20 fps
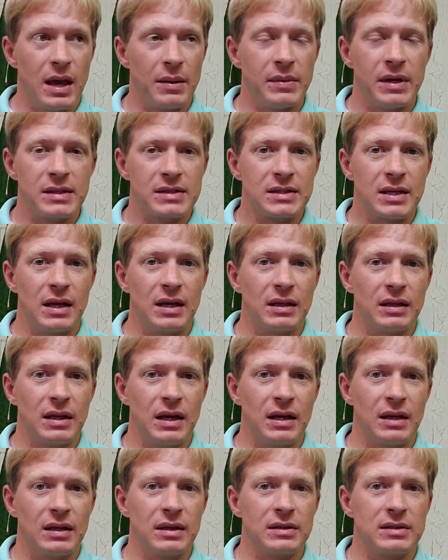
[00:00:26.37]
I'm not saying
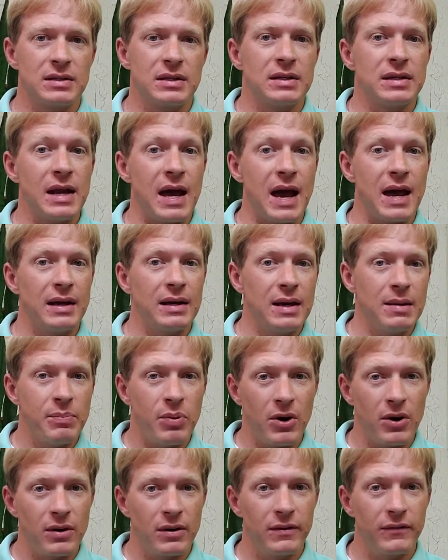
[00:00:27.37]
that it's not a
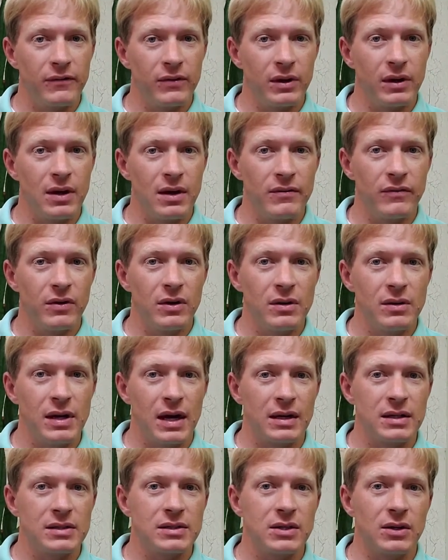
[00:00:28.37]
part of recovery.
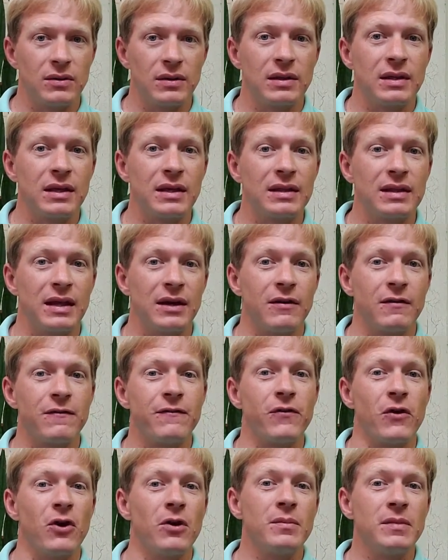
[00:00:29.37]
I just don't think that
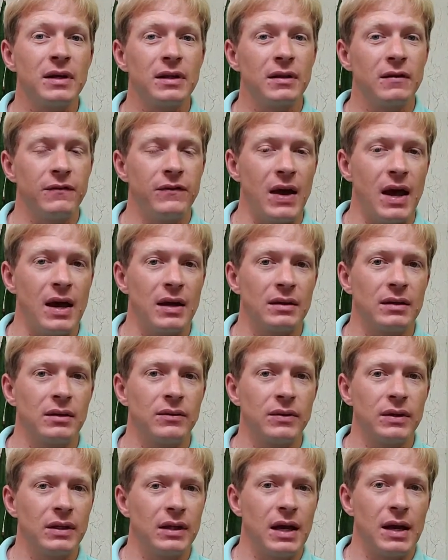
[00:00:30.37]
affirming the fact that
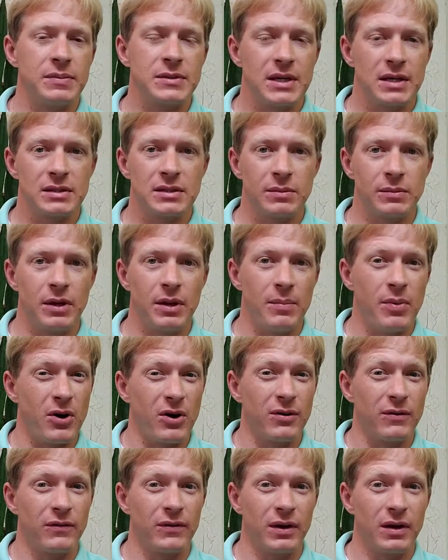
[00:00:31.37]
relapse has to be a
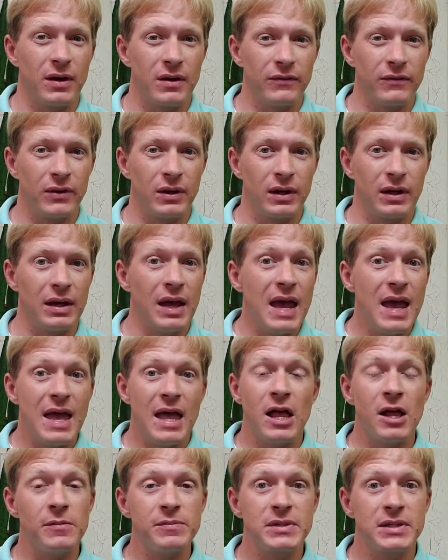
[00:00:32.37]
part of recovery
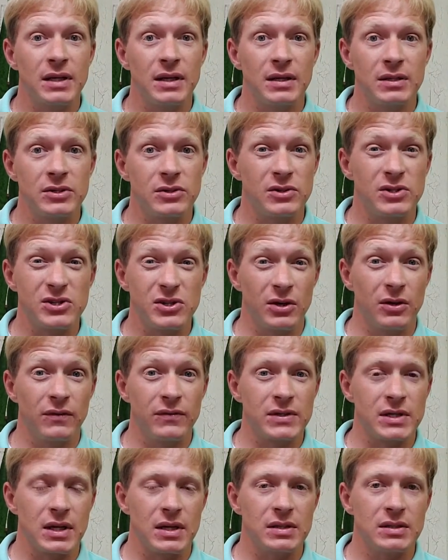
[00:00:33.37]
helps us or
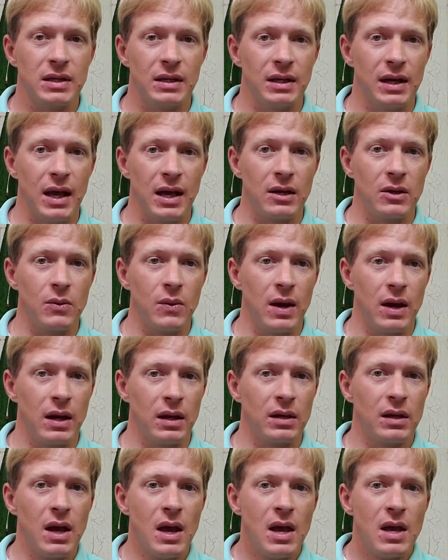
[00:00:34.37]
serves us in any
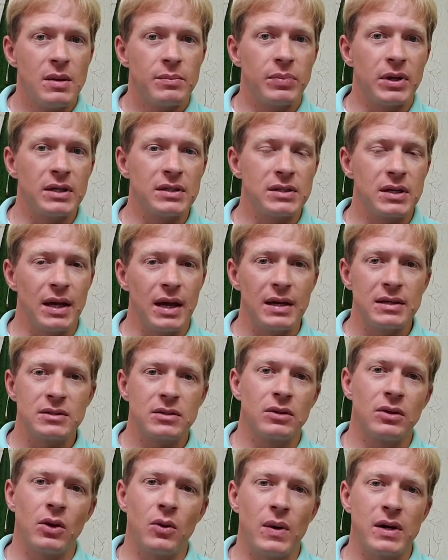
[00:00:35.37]
way. But to
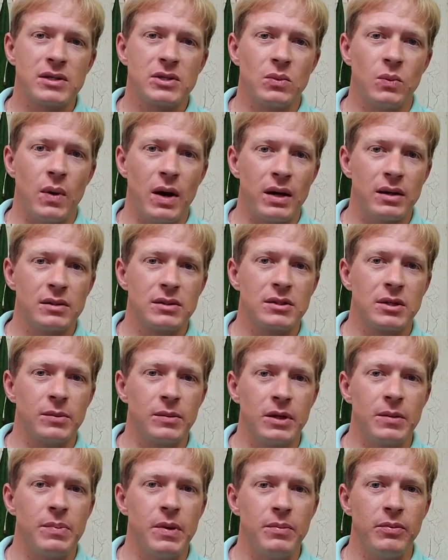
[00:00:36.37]
answer the question, why do so
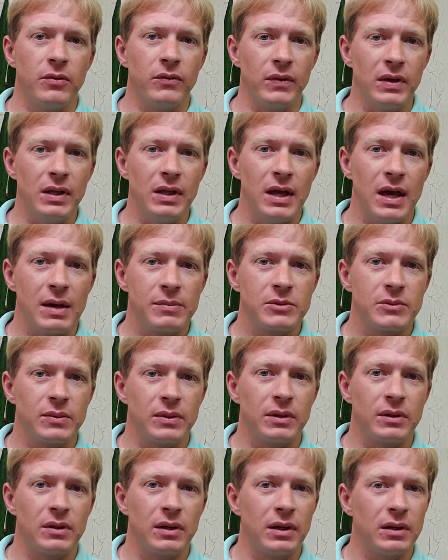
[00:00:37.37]
many people relapse
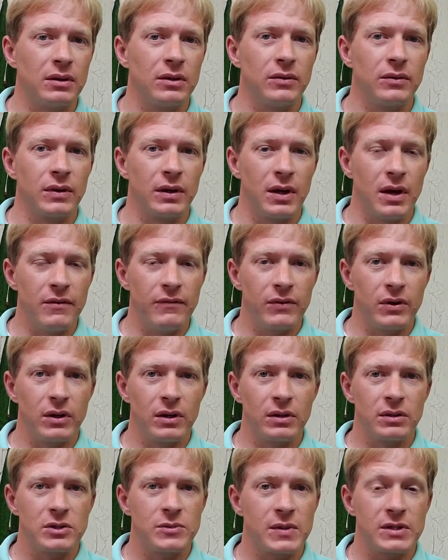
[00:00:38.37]
when they're in their
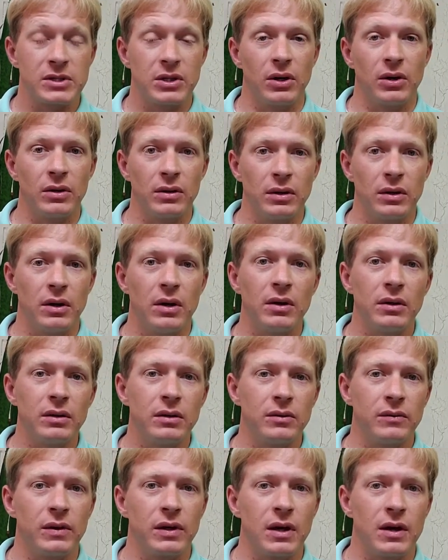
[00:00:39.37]
recovery, especially early on in
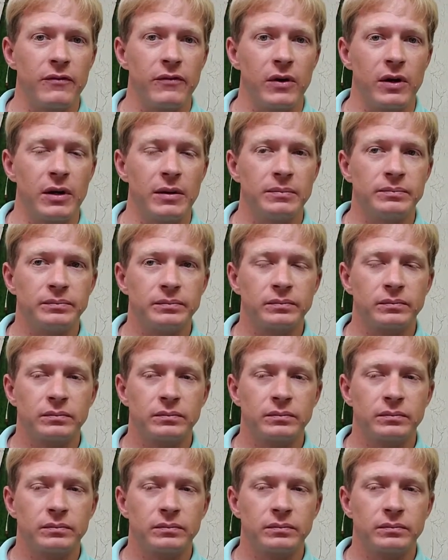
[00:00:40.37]
their recovery?